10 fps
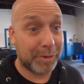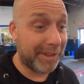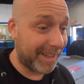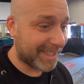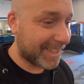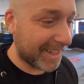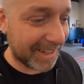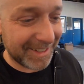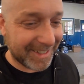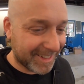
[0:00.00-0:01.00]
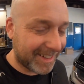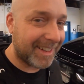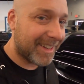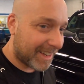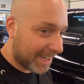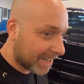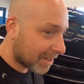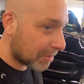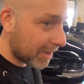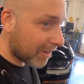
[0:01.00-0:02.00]
Really excited.
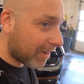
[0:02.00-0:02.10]
Here we